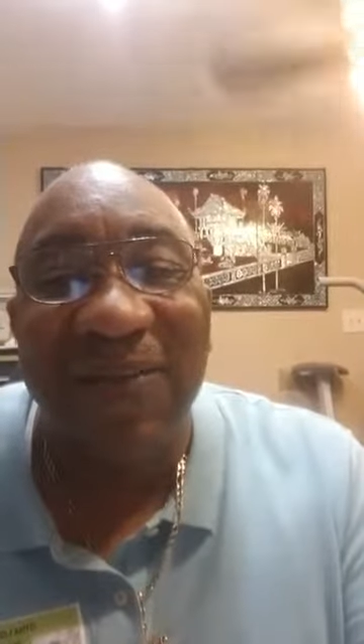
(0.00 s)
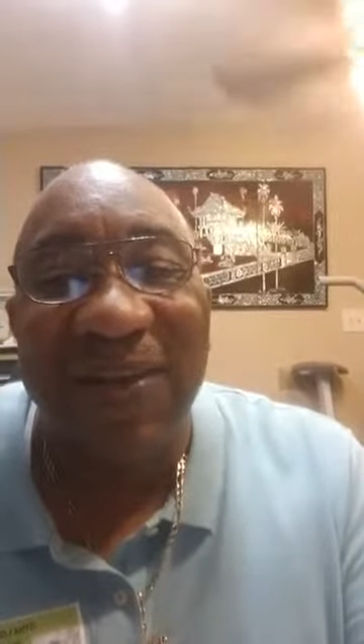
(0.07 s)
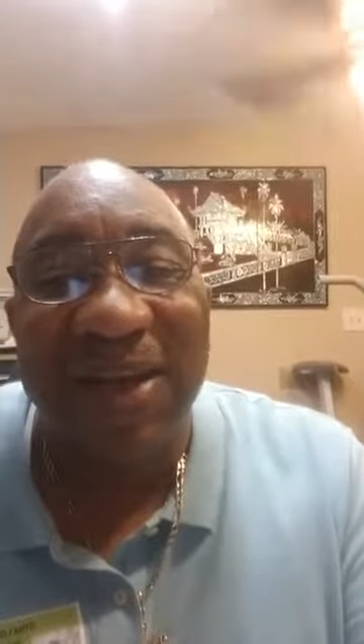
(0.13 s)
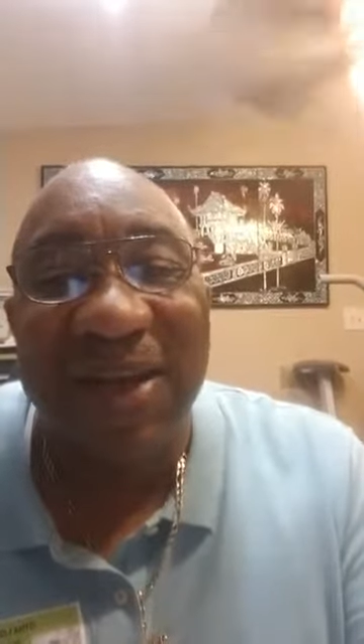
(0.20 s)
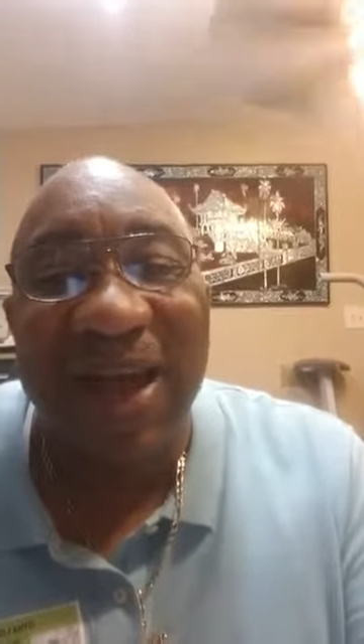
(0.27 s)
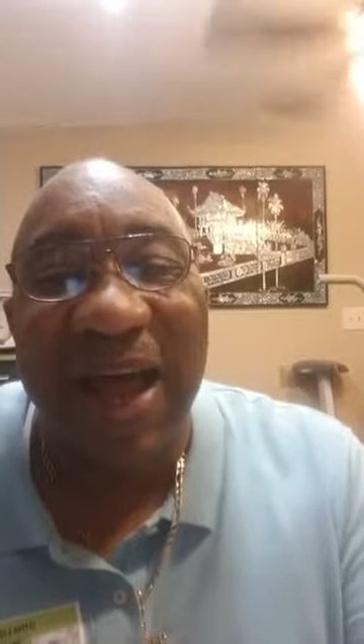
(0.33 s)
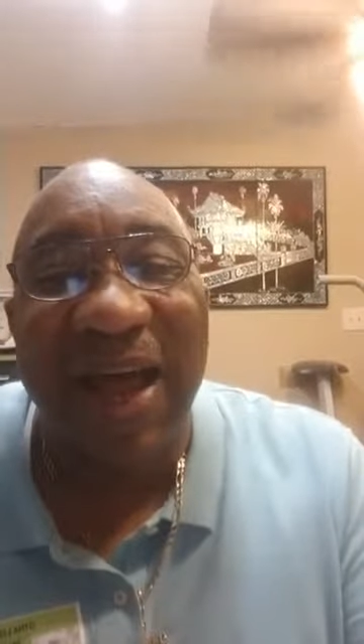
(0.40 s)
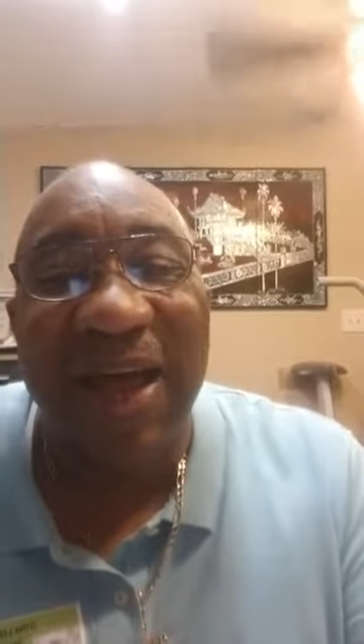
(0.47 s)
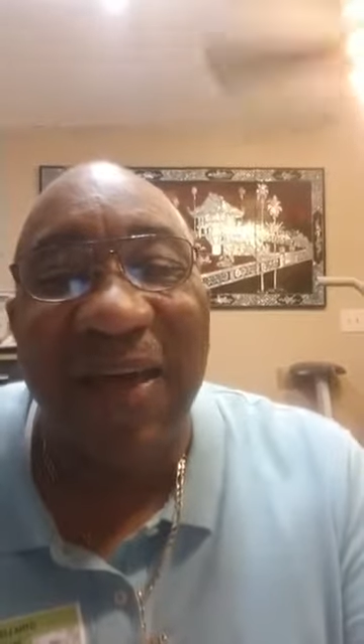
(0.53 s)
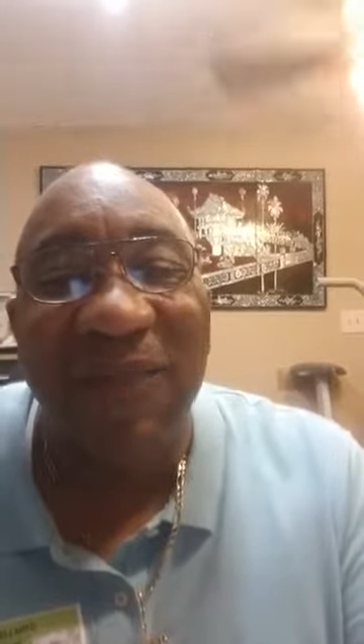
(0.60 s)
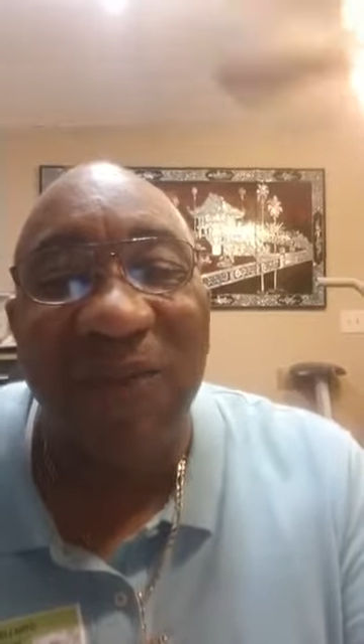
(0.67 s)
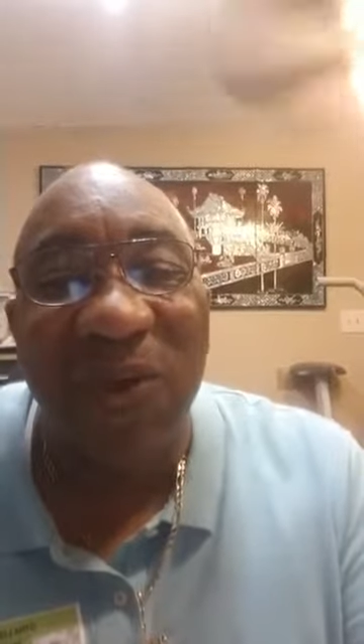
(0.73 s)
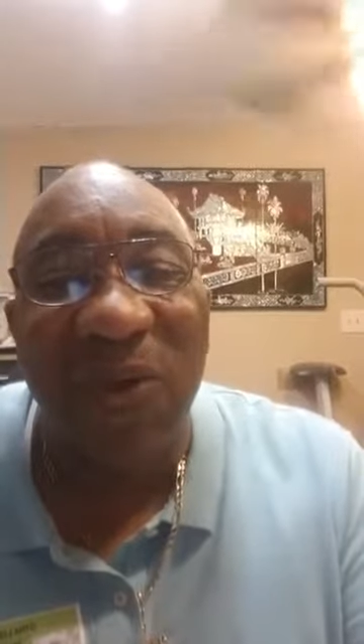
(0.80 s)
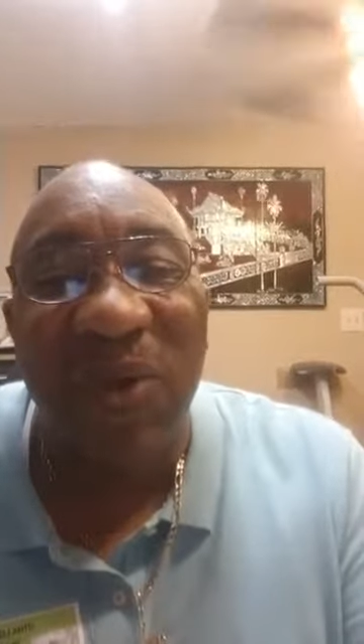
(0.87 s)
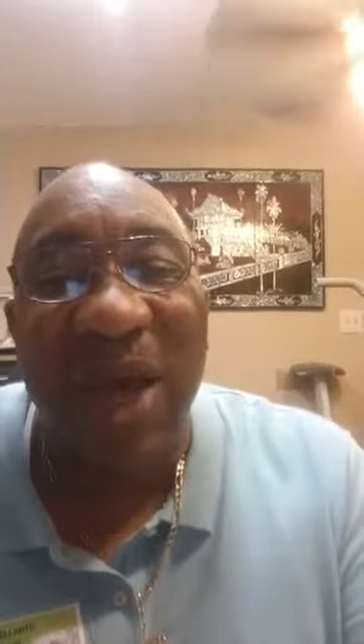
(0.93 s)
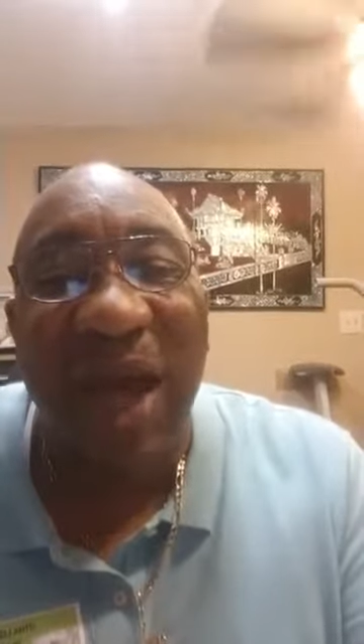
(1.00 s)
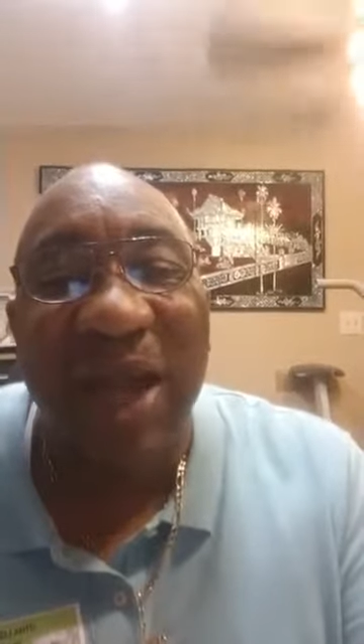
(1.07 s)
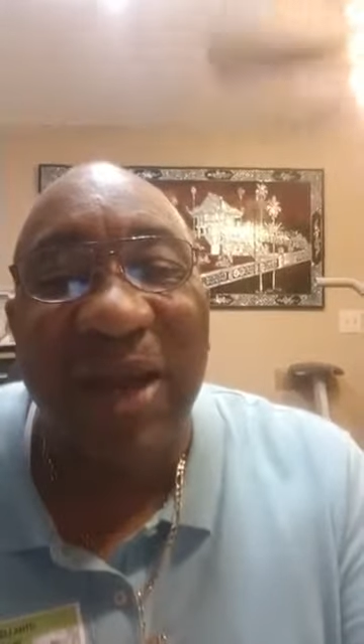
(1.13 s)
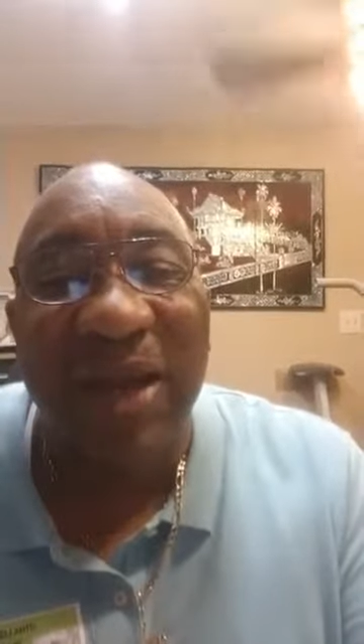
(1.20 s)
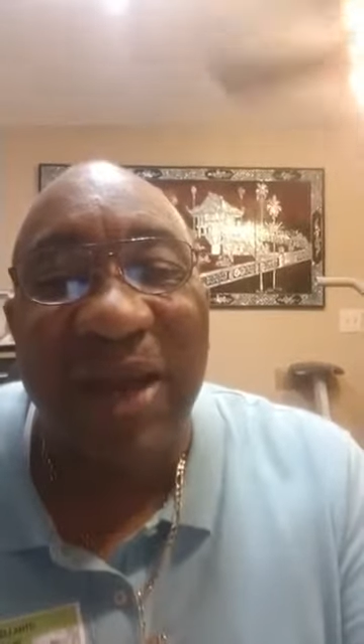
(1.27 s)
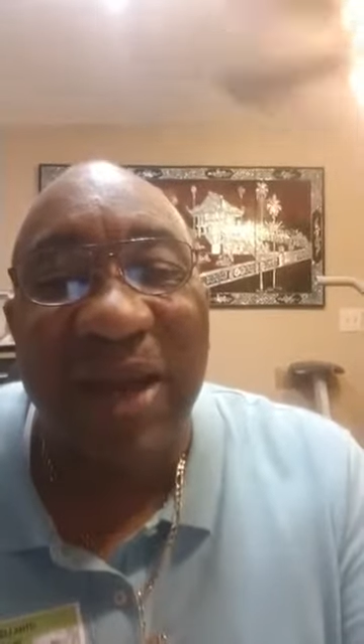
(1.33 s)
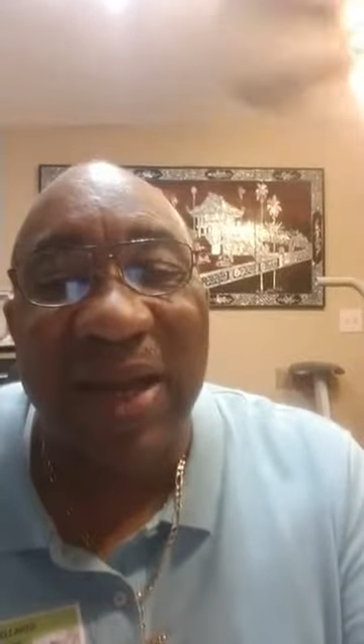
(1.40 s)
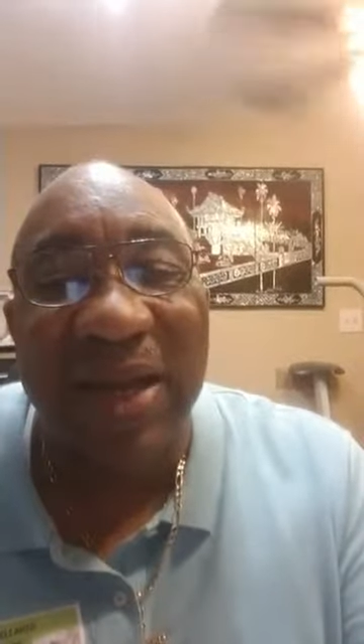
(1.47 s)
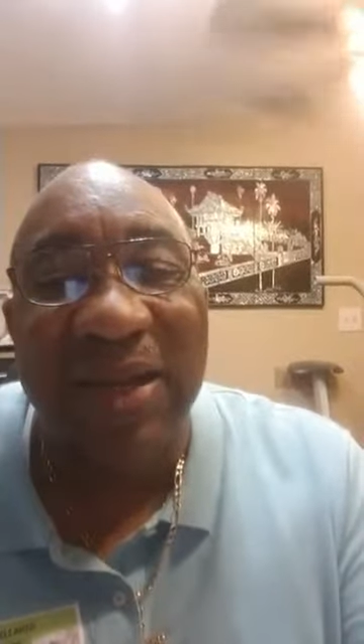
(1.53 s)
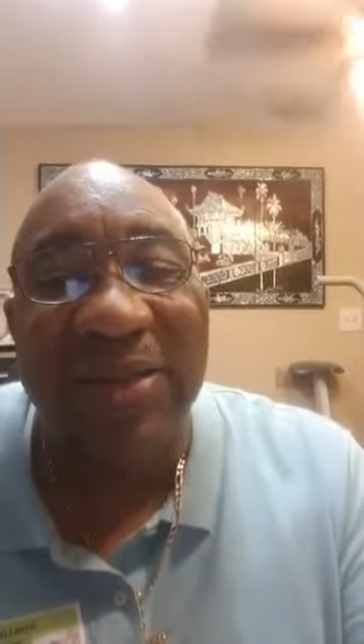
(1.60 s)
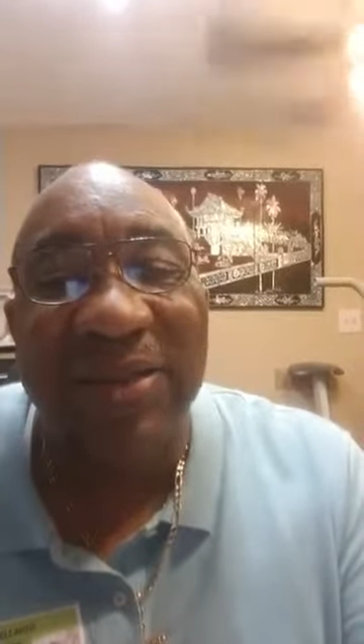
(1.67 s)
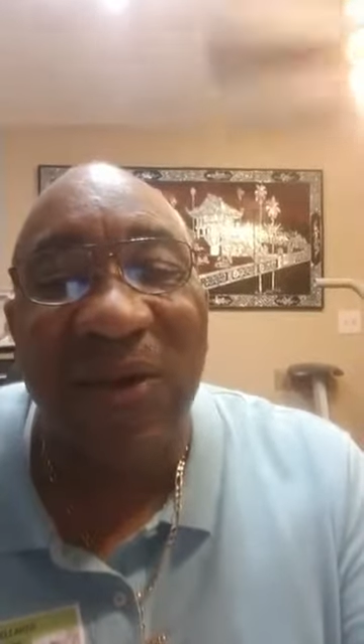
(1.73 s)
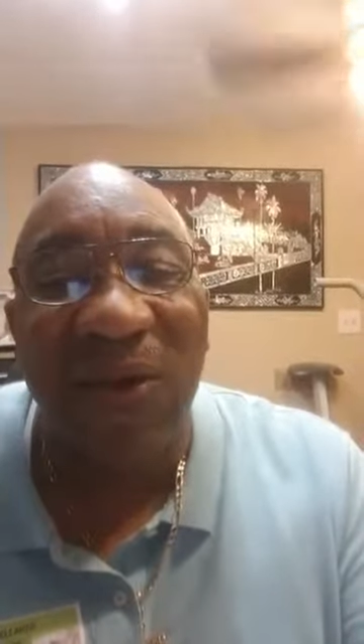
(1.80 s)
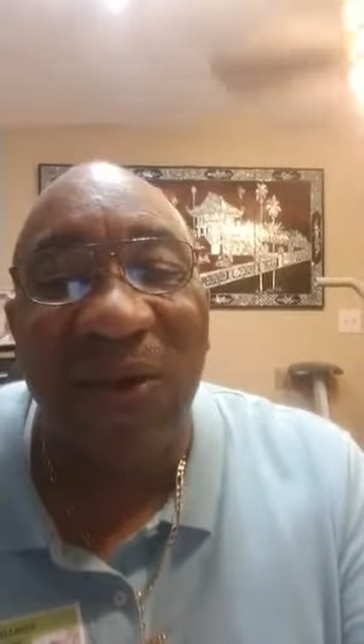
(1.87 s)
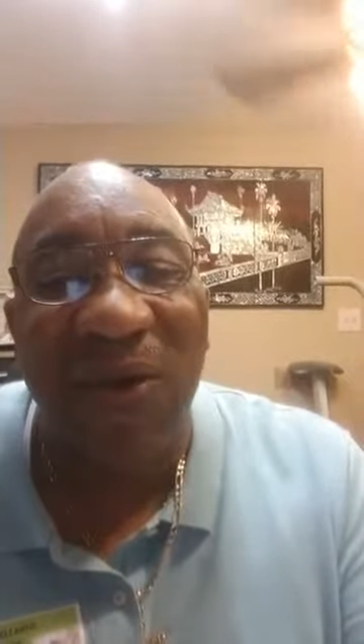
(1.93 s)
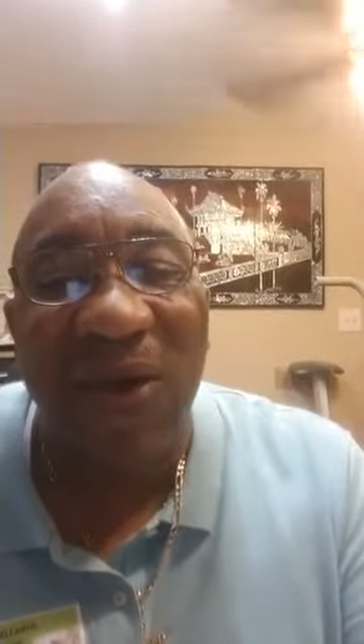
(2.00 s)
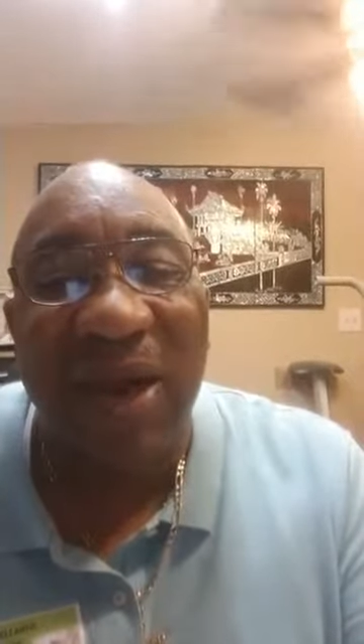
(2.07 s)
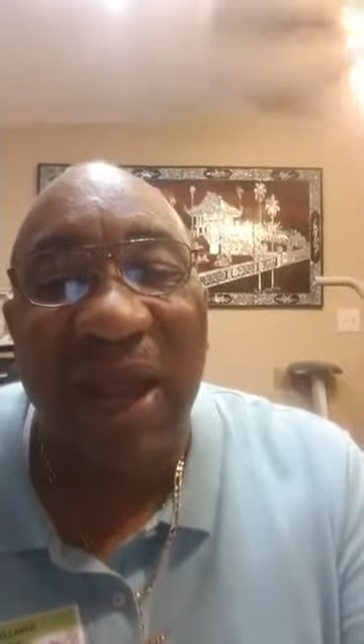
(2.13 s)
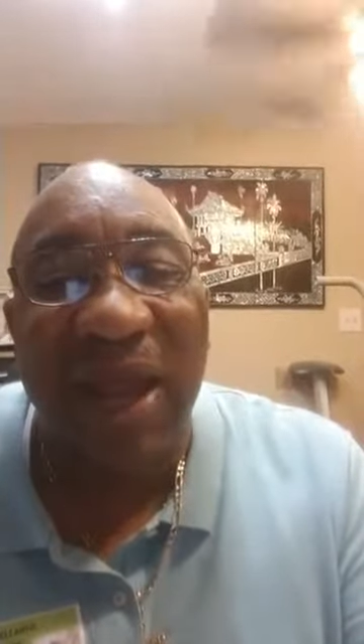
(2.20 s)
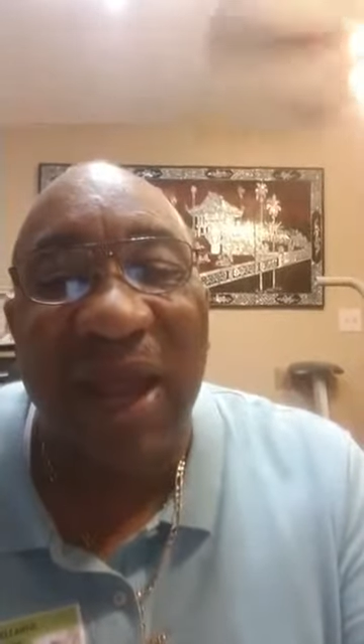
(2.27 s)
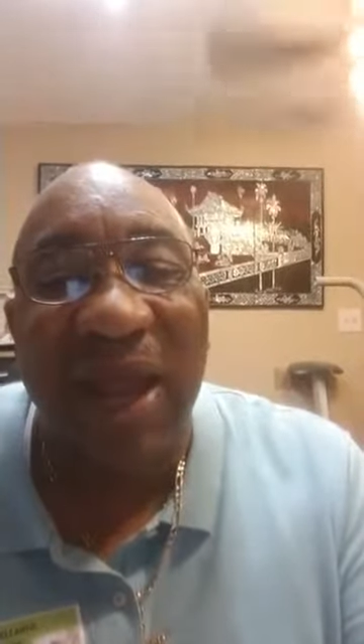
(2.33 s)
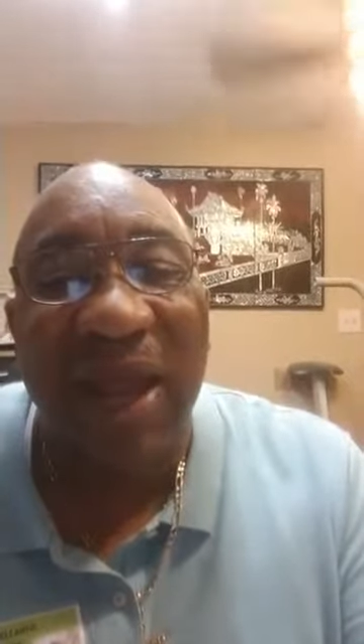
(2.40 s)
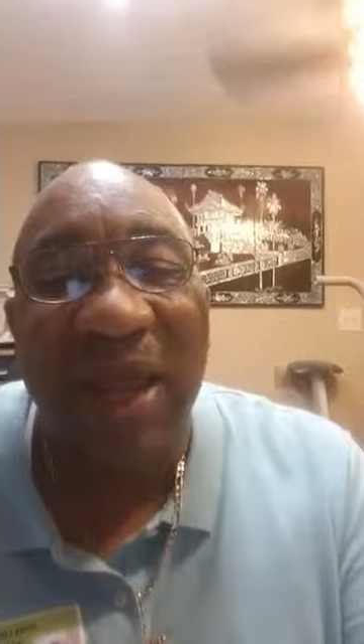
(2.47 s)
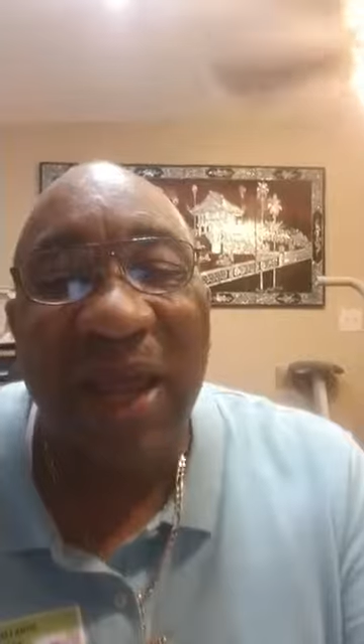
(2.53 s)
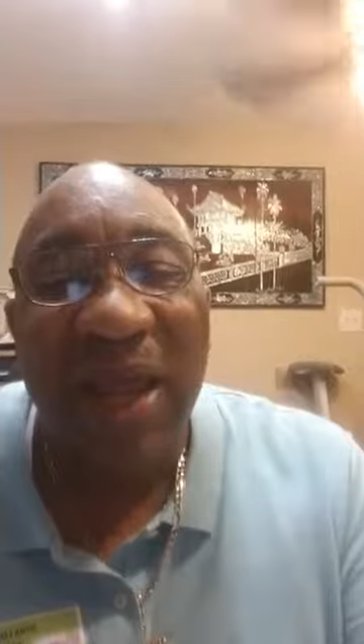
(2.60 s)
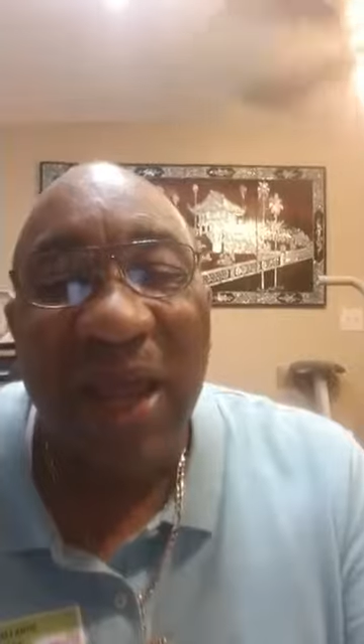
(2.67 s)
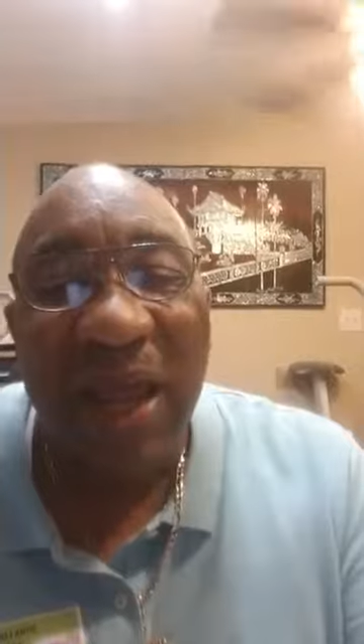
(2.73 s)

But now, if you got it in the Lord hand,